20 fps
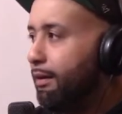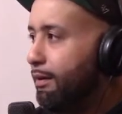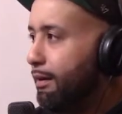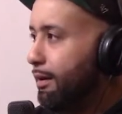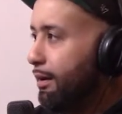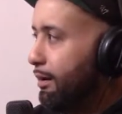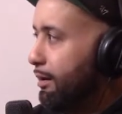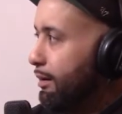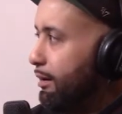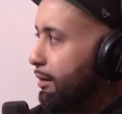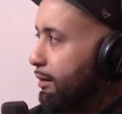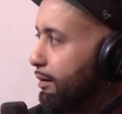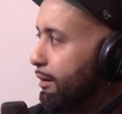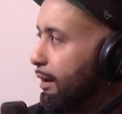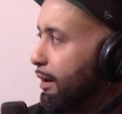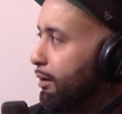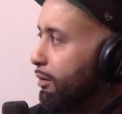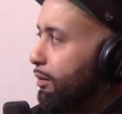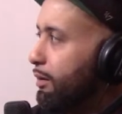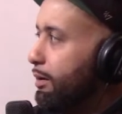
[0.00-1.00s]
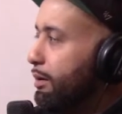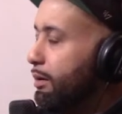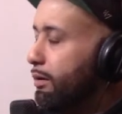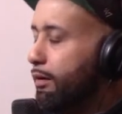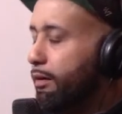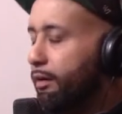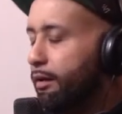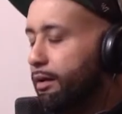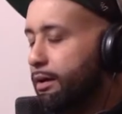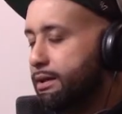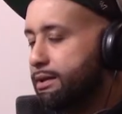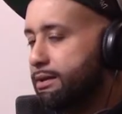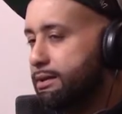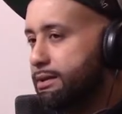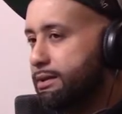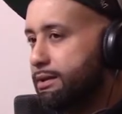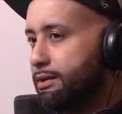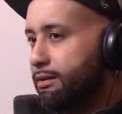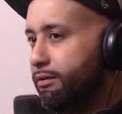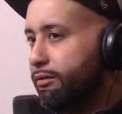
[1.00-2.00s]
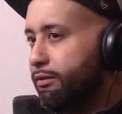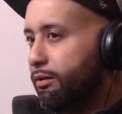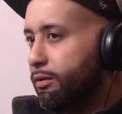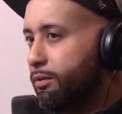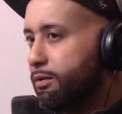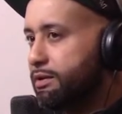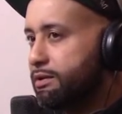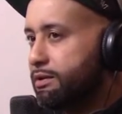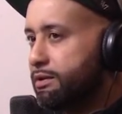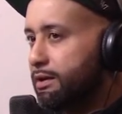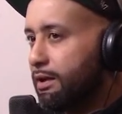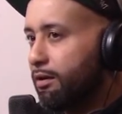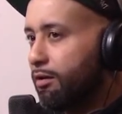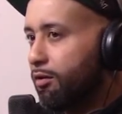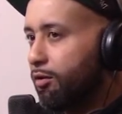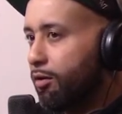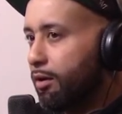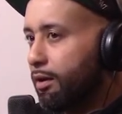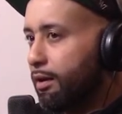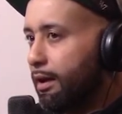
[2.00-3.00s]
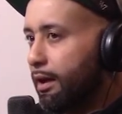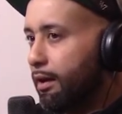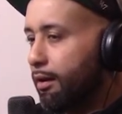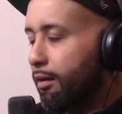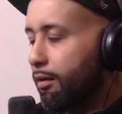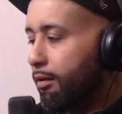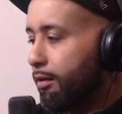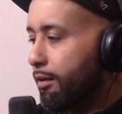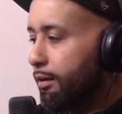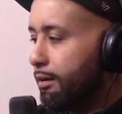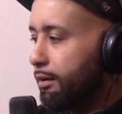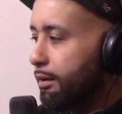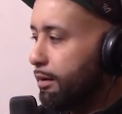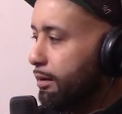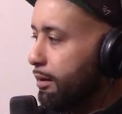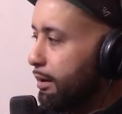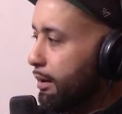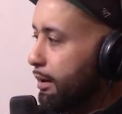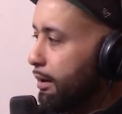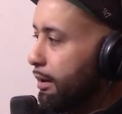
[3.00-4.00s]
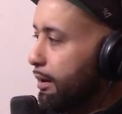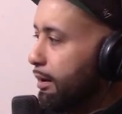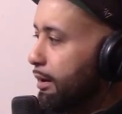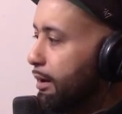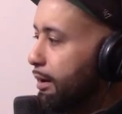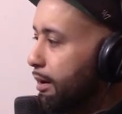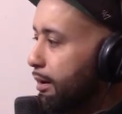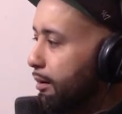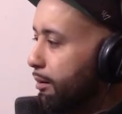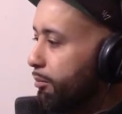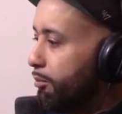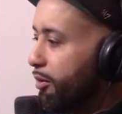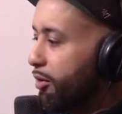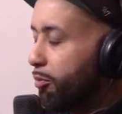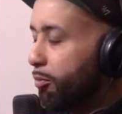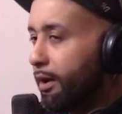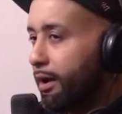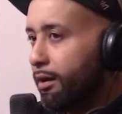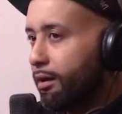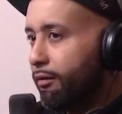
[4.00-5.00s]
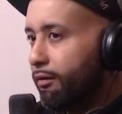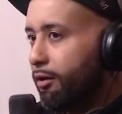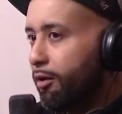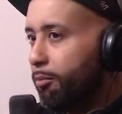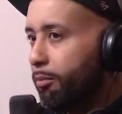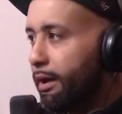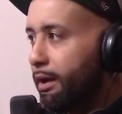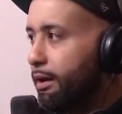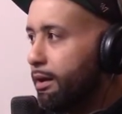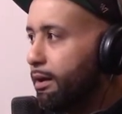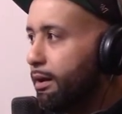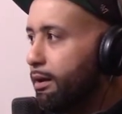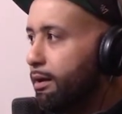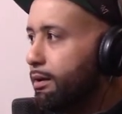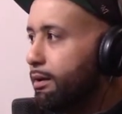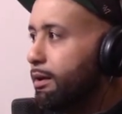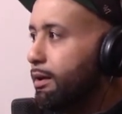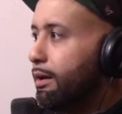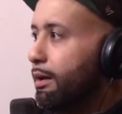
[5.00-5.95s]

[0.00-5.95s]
think at least now the, the, the, listeners and the viewers has got like a certain uh, perspective, no pun intended,